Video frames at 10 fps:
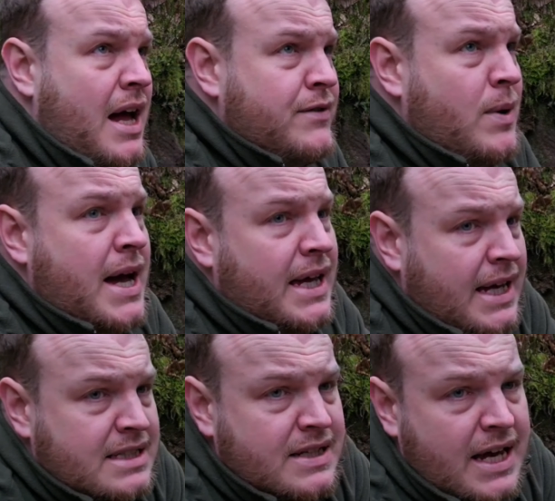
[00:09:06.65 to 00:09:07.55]
Either
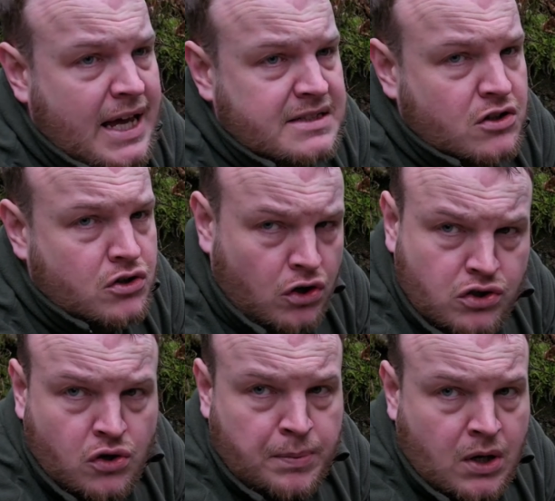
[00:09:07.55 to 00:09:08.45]
way, it's a, it's a
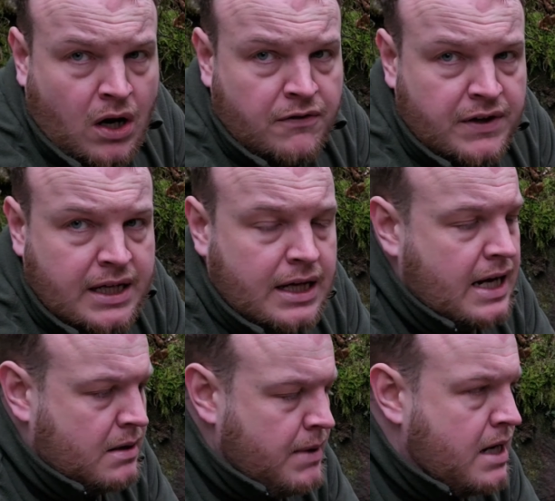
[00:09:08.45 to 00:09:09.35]
good cup of coffee.
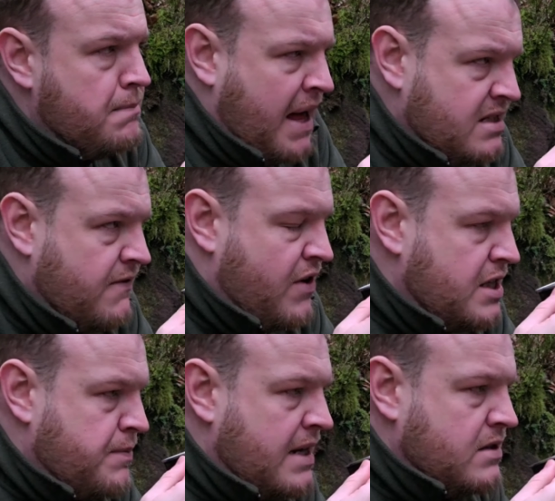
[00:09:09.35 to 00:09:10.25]
I can make a better
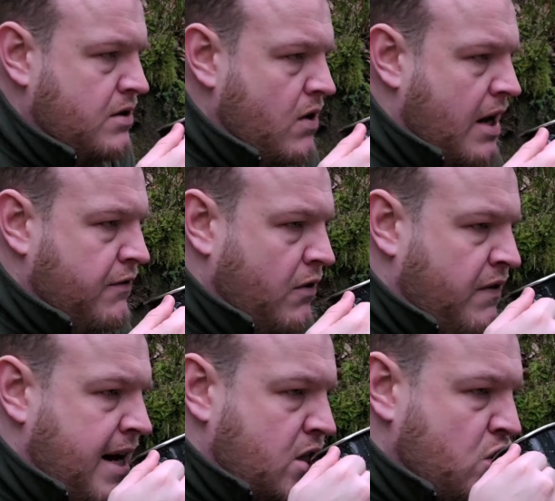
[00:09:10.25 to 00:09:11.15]
French press, I know that for a
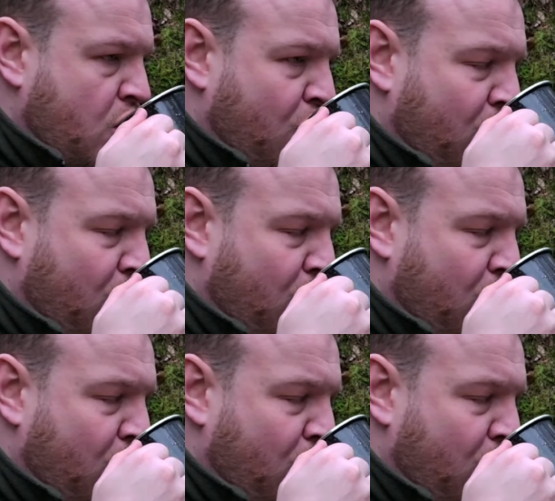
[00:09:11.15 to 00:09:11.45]
fact.